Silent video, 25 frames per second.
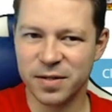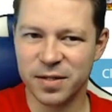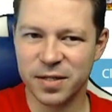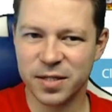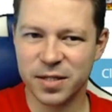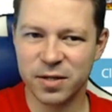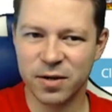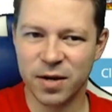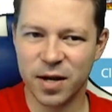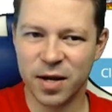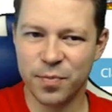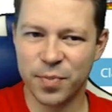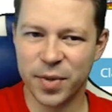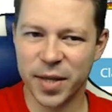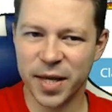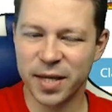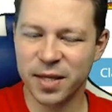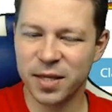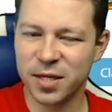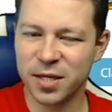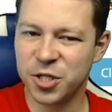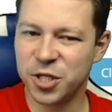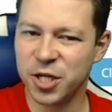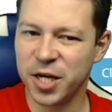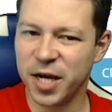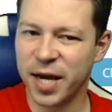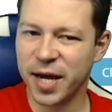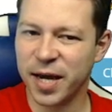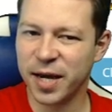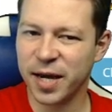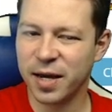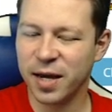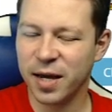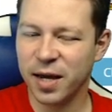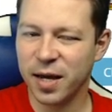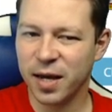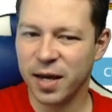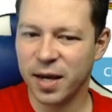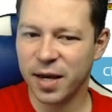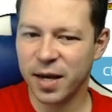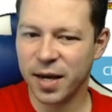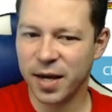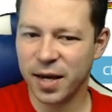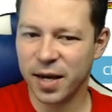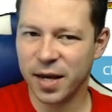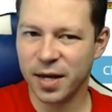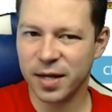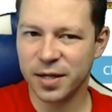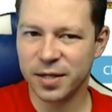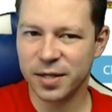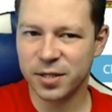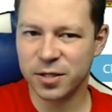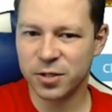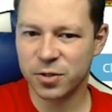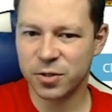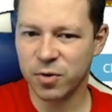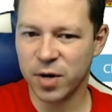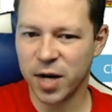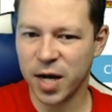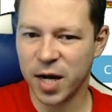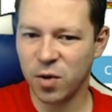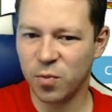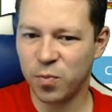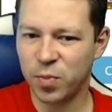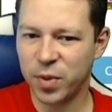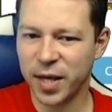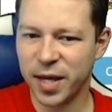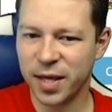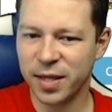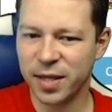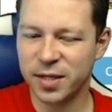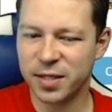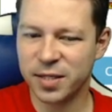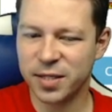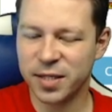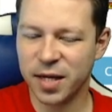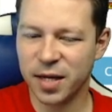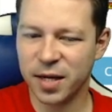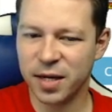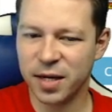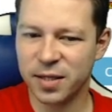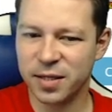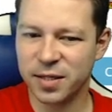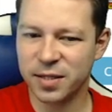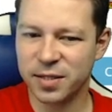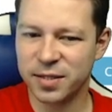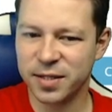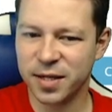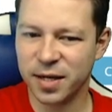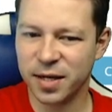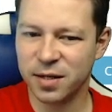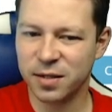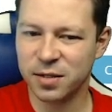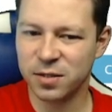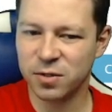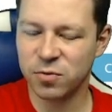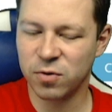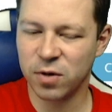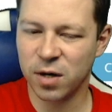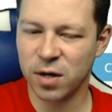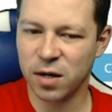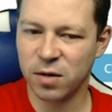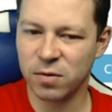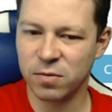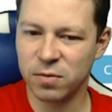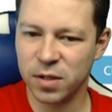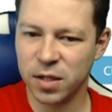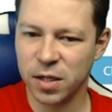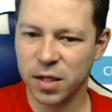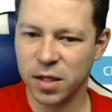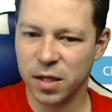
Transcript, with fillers: So I play the Jack and try to play the 10 in the second round.